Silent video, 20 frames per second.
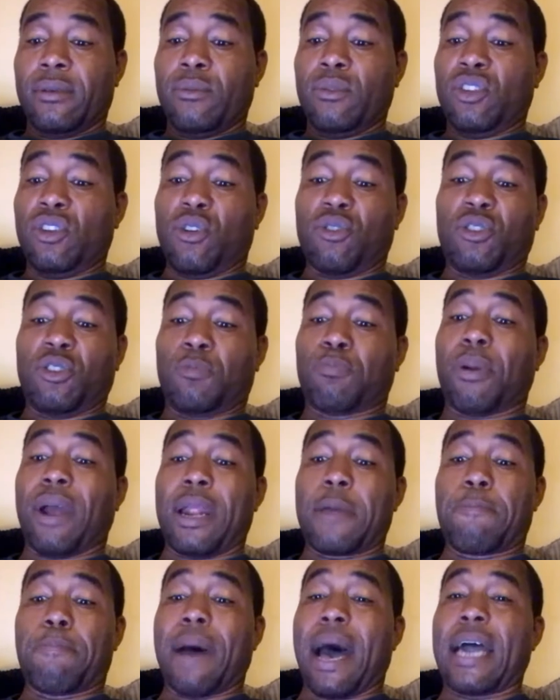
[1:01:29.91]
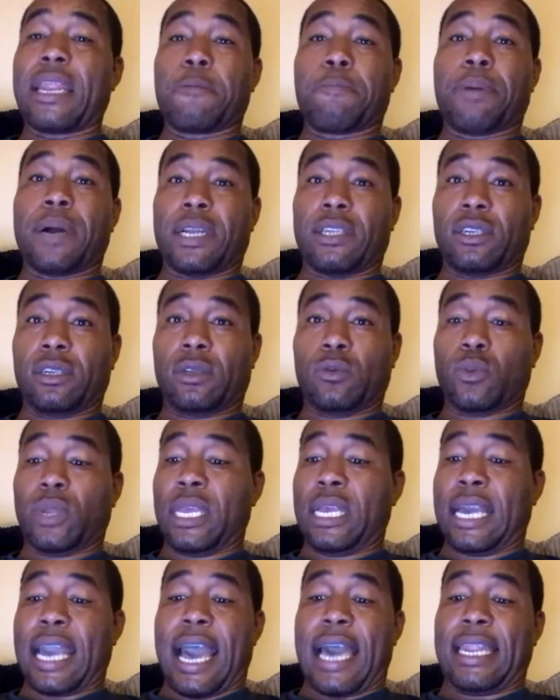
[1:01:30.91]
But those was probably body punches when
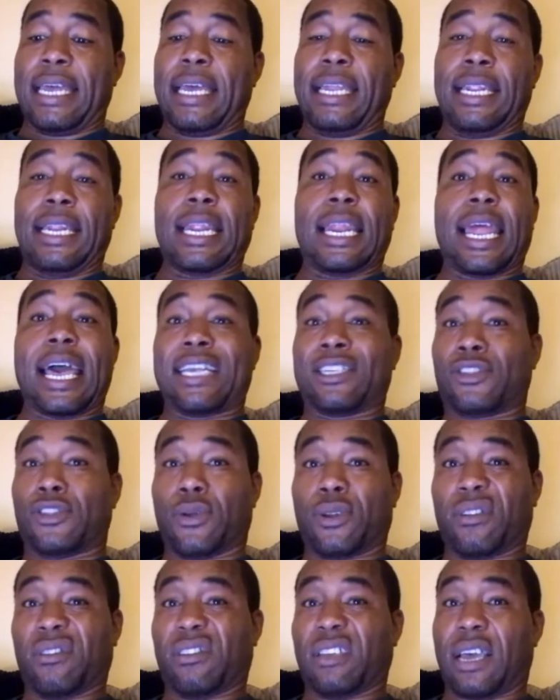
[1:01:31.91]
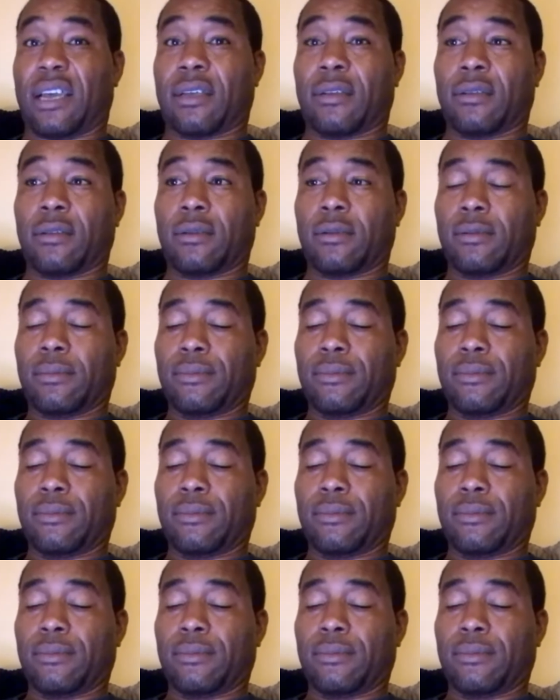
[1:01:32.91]
he got in the last 30 seconds.